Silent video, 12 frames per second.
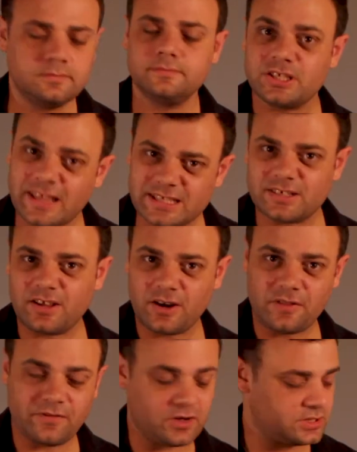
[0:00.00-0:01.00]
So that's kind
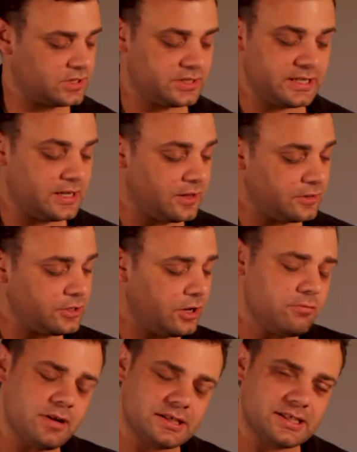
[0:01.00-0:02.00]
of the first idea. You
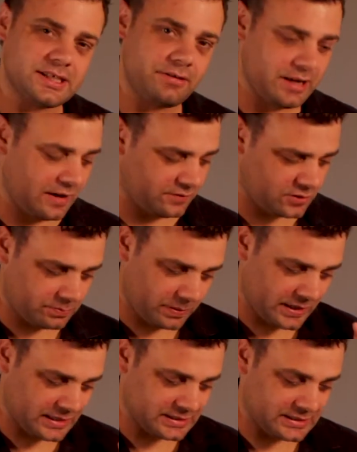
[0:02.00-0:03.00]
don't necessarily have to
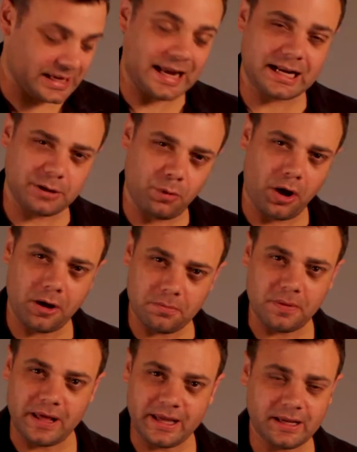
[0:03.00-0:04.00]
play exactly what I'm
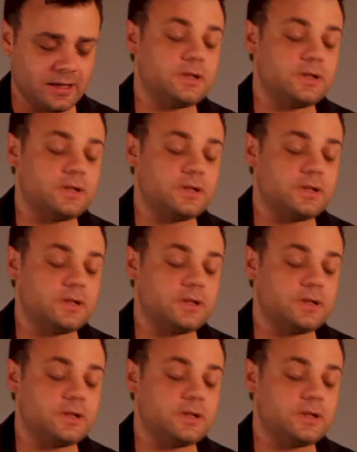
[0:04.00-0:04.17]
playing,